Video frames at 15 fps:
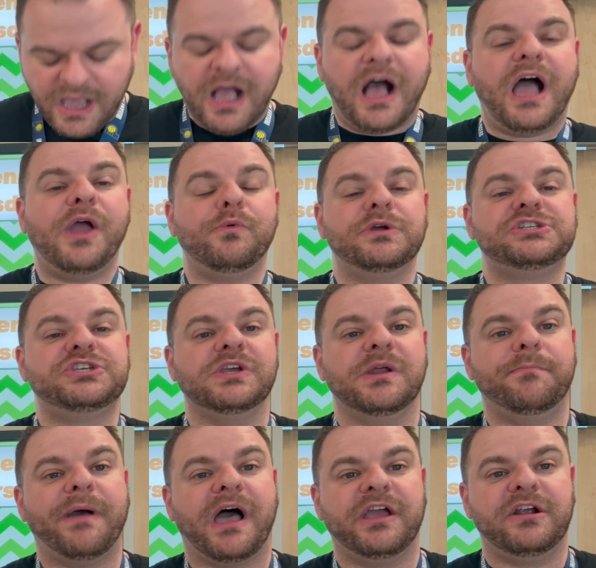I want you to
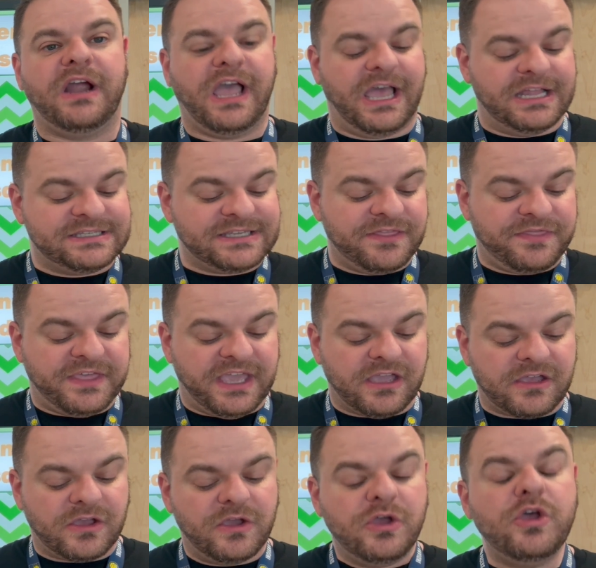bow your heads and
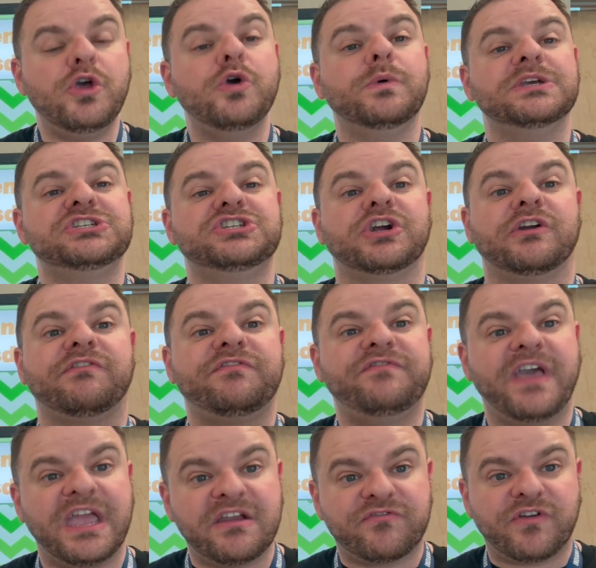think, who is your
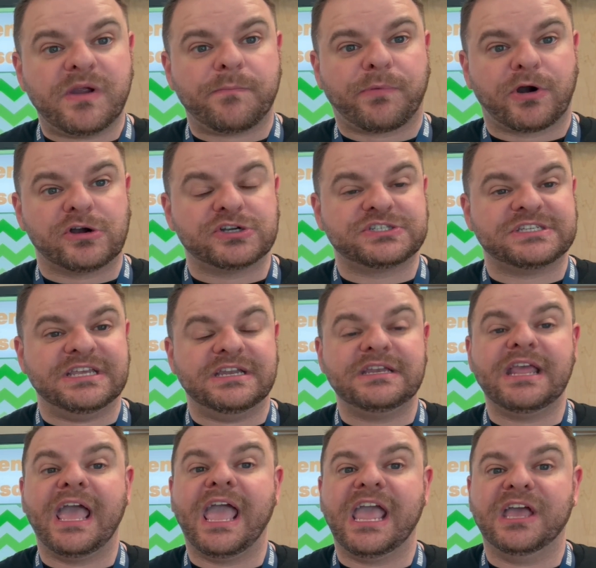favorite
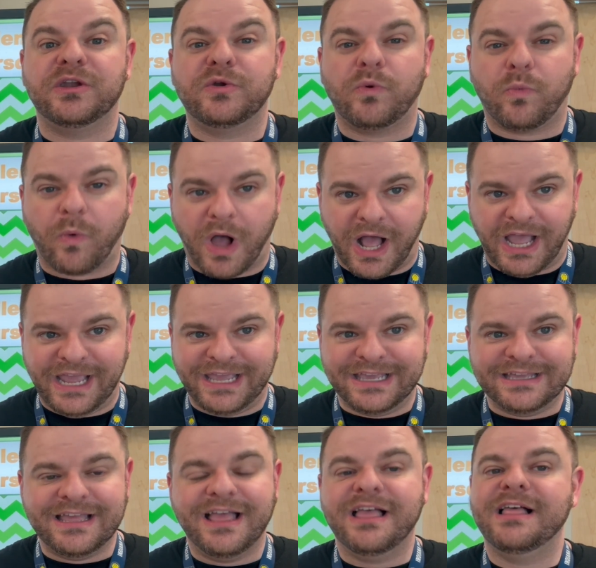person and
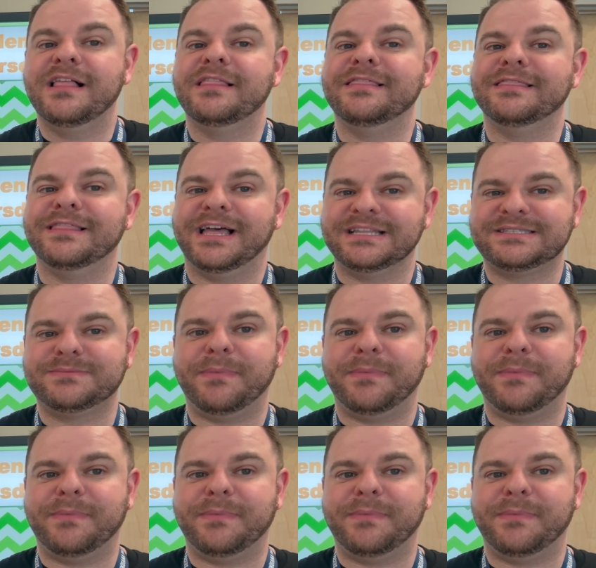why? Let's